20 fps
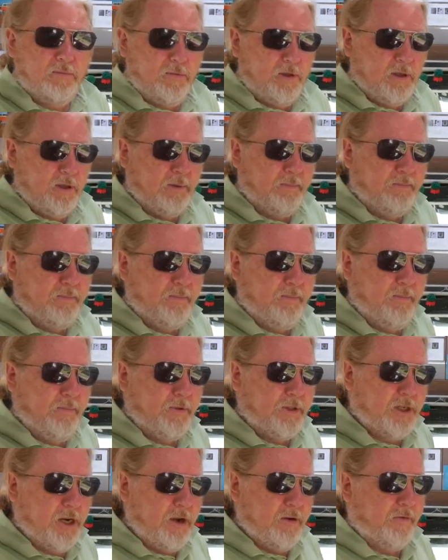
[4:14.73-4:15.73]
the
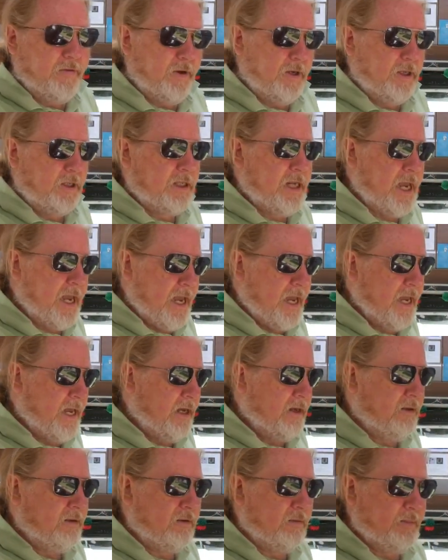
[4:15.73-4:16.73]
sofa is
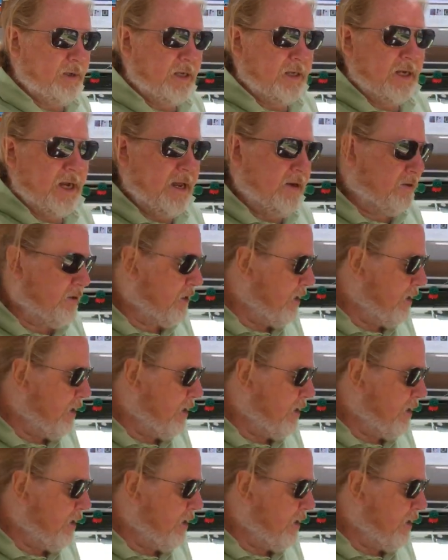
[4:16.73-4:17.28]
here, the big lounge